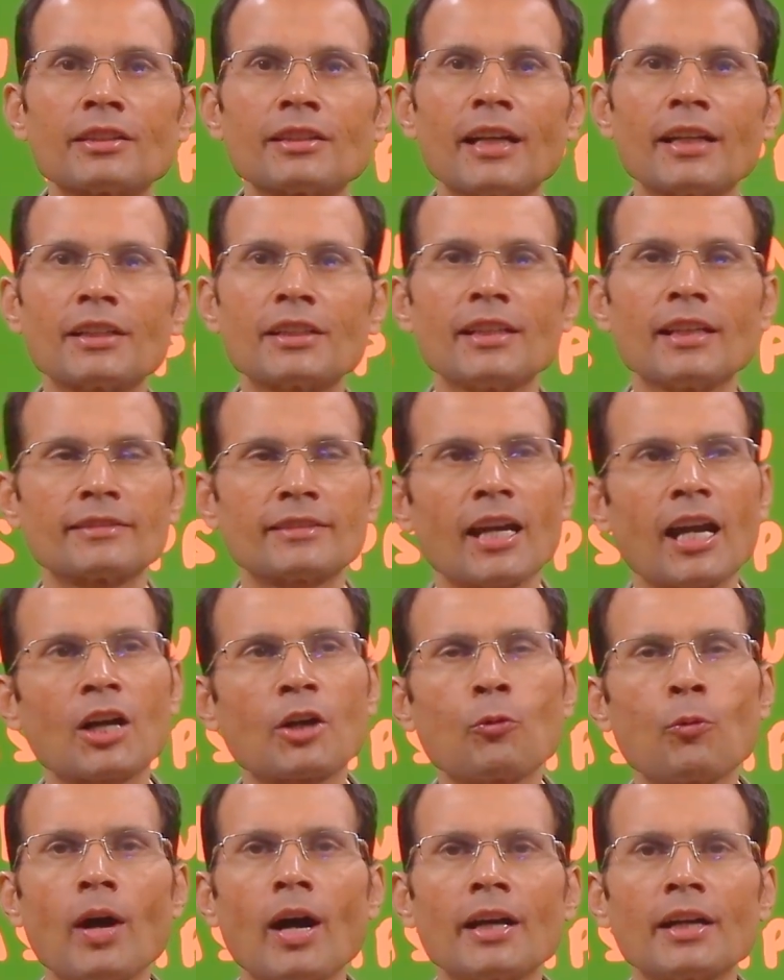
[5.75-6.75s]
that he has
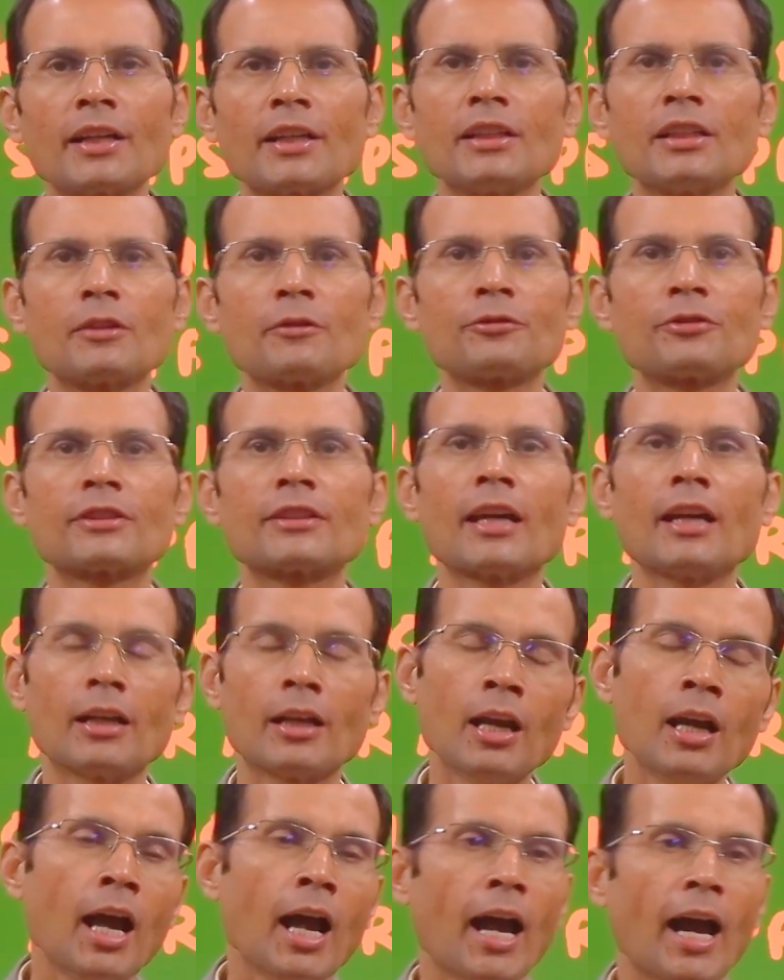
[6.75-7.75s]
acquired enough skill